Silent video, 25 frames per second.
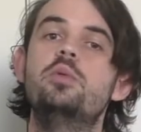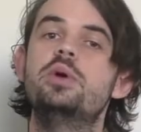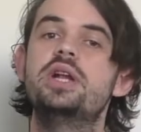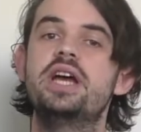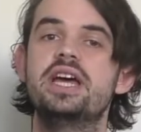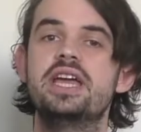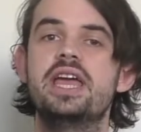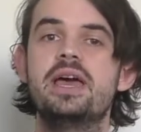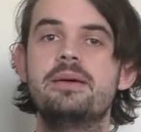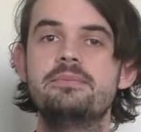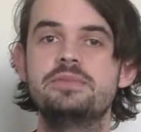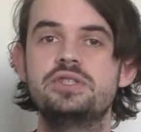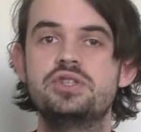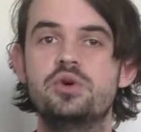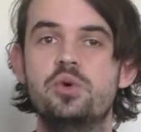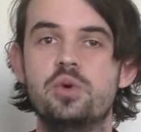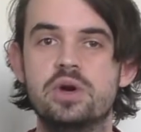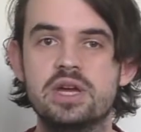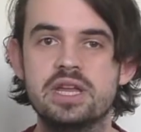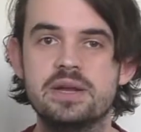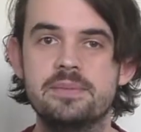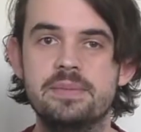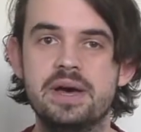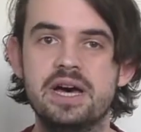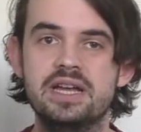what I am
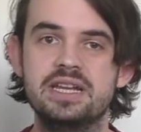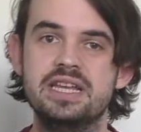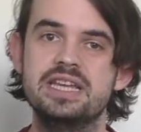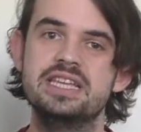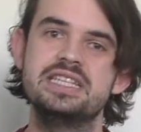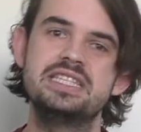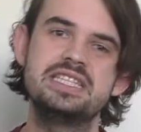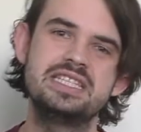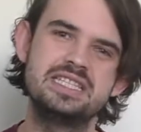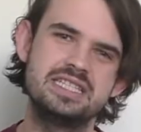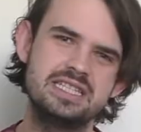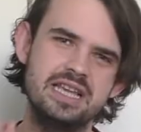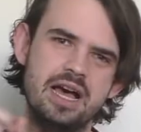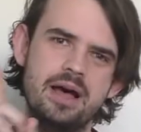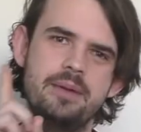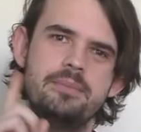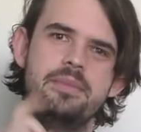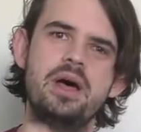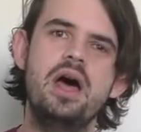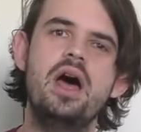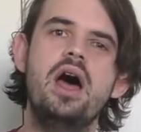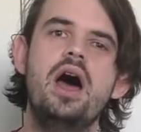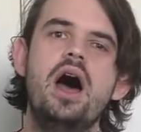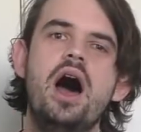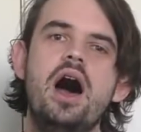talking about is
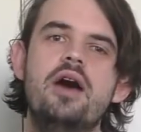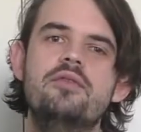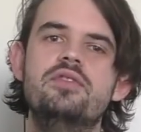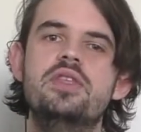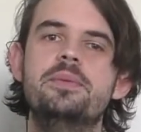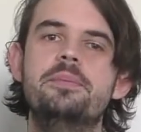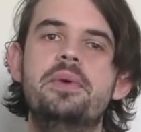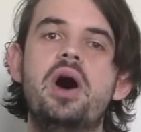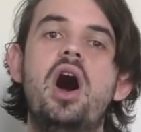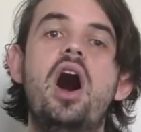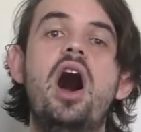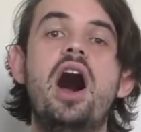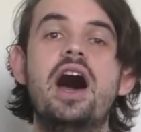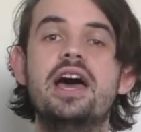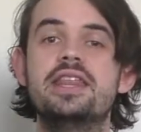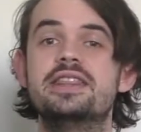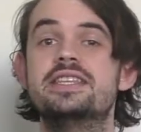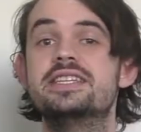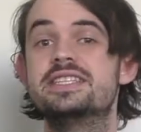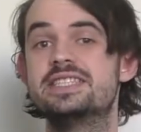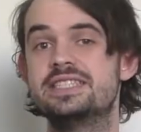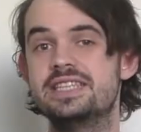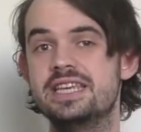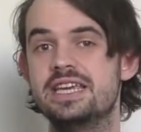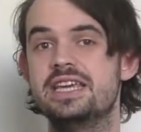some of the behind
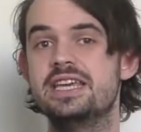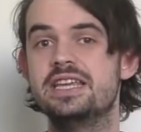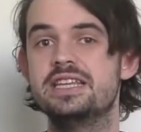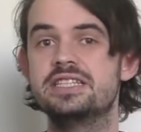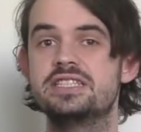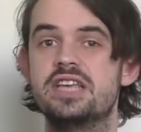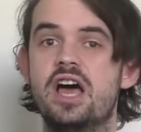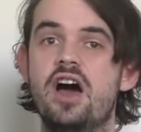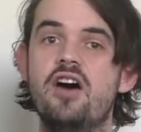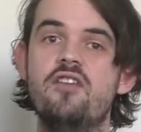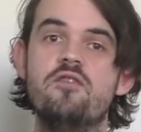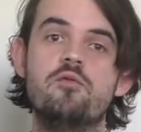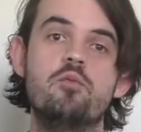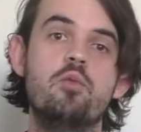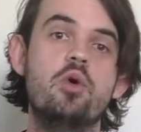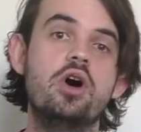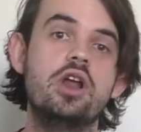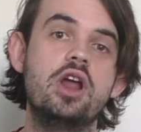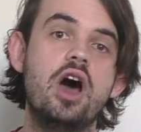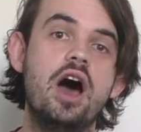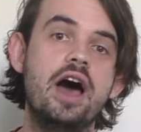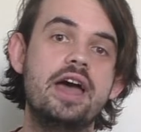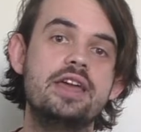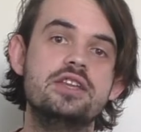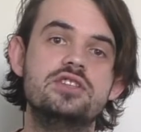the scenes of
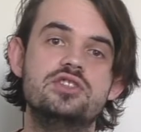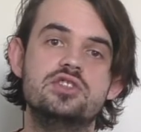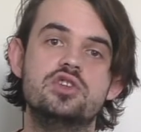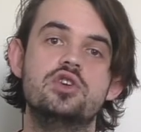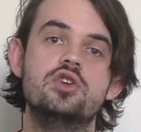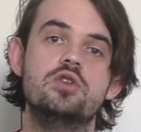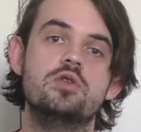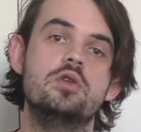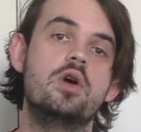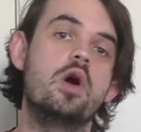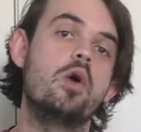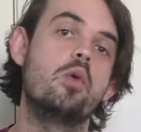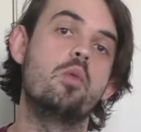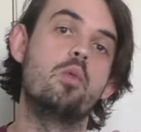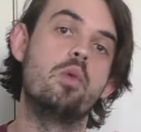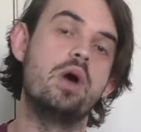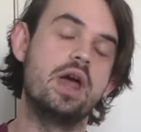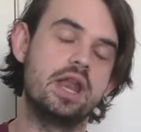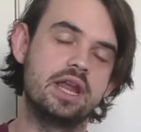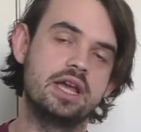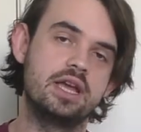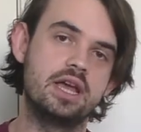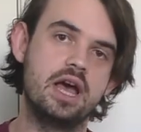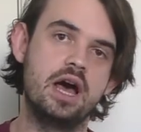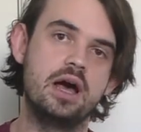what I do
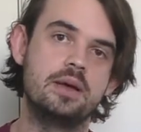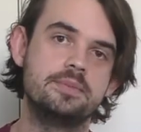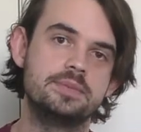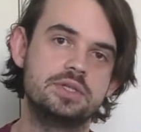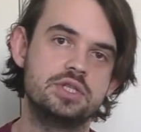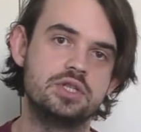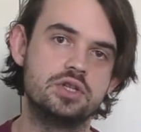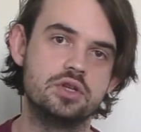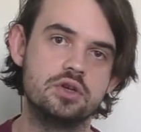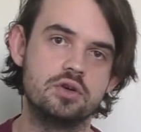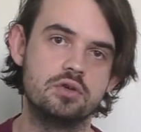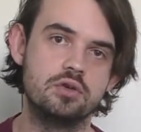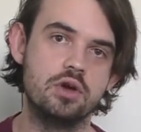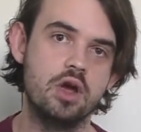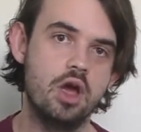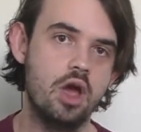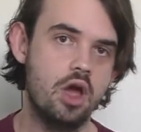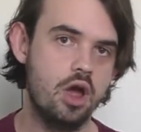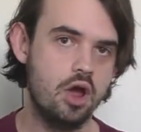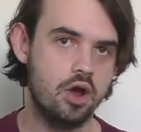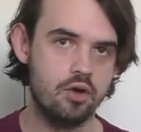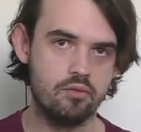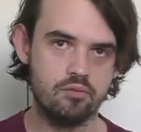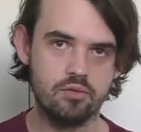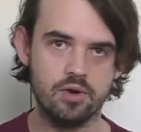when it comes to
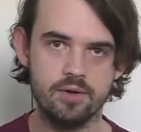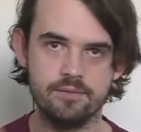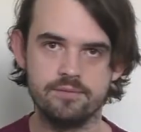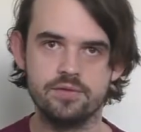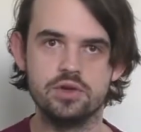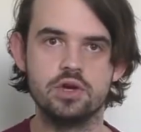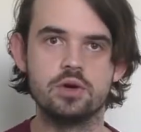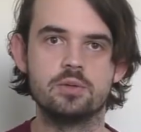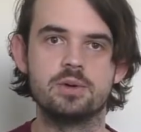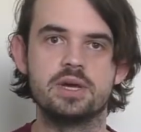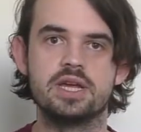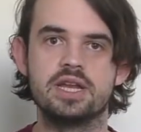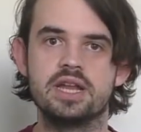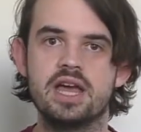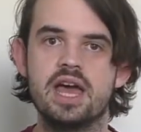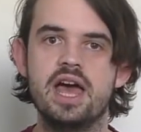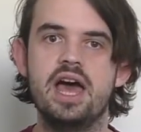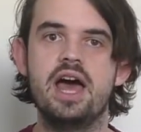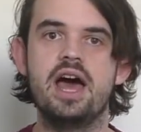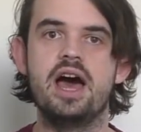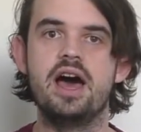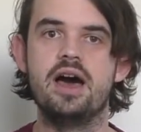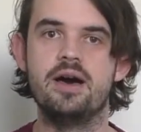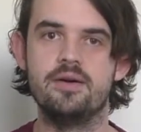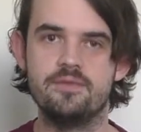reviewing
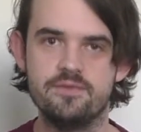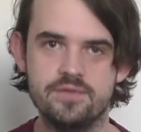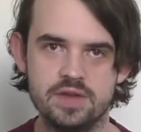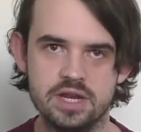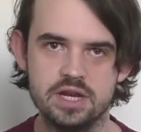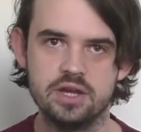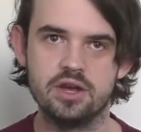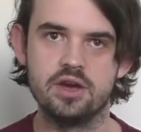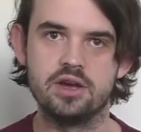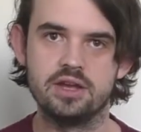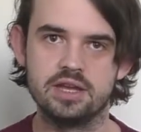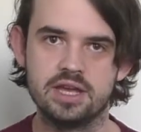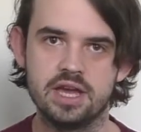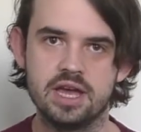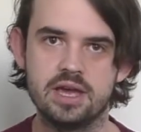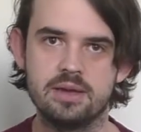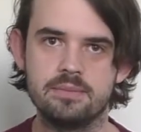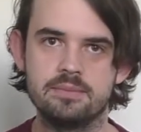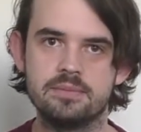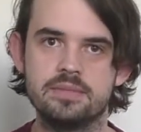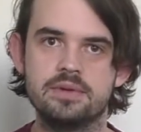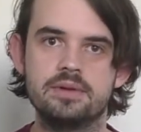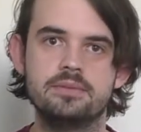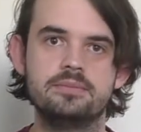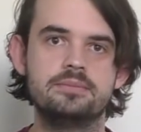a video
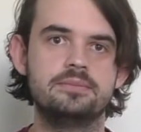game.